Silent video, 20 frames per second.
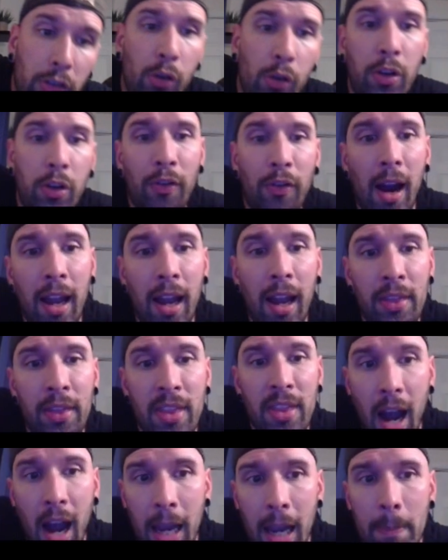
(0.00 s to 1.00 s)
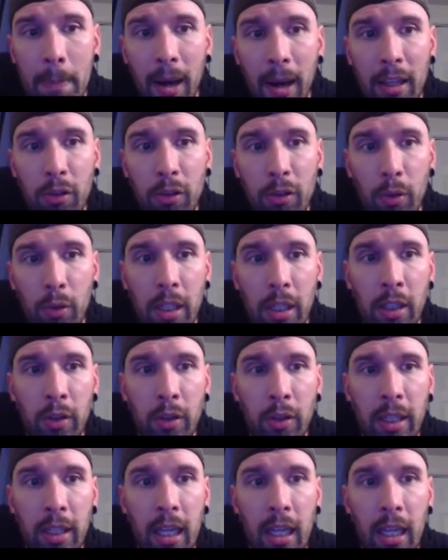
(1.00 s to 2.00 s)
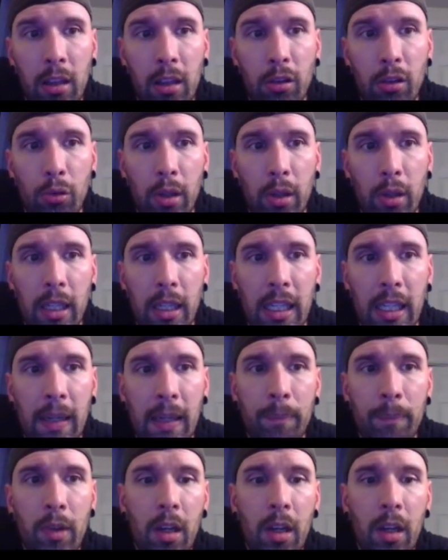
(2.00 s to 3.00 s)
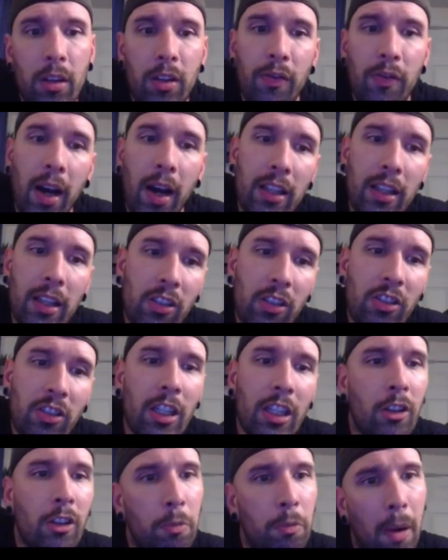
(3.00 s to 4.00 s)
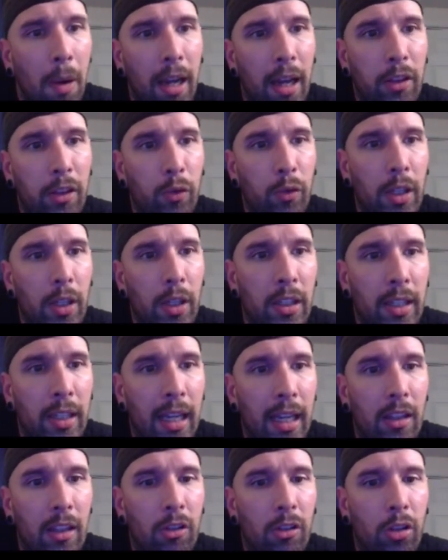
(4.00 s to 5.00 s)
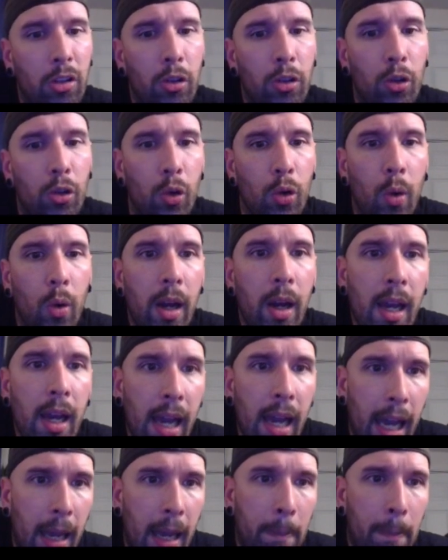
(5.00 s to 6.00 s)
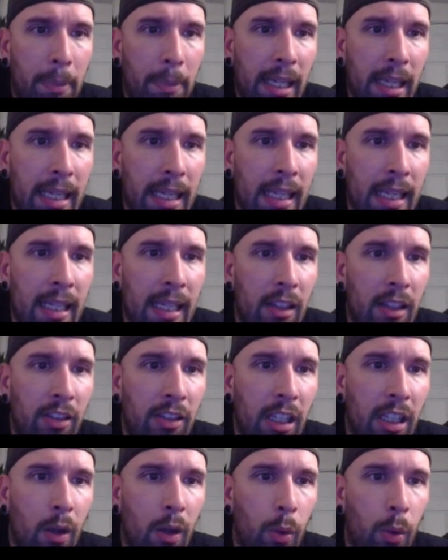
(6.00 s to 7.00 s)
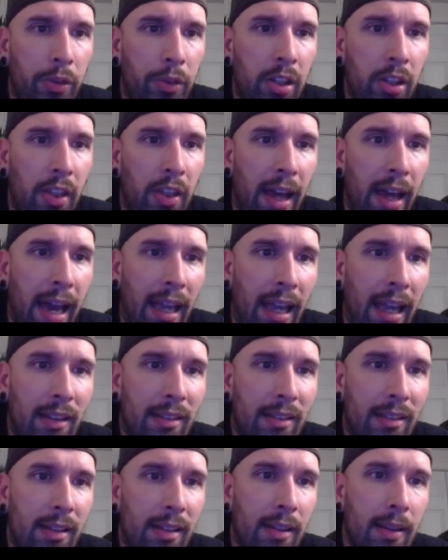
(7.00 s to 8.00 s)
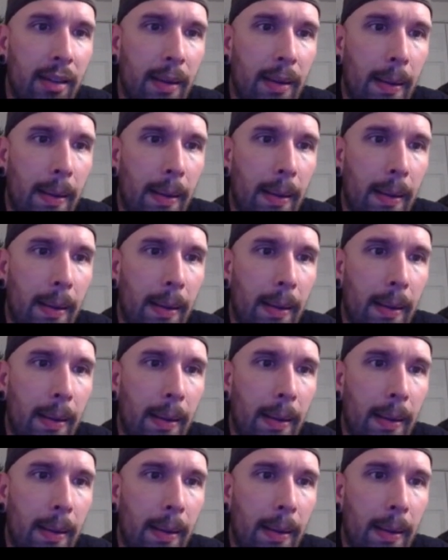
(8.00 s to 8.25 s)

So divide 9 by 3 and you get 3. Divide 6 by 3 and you get 2. And P is equal to that.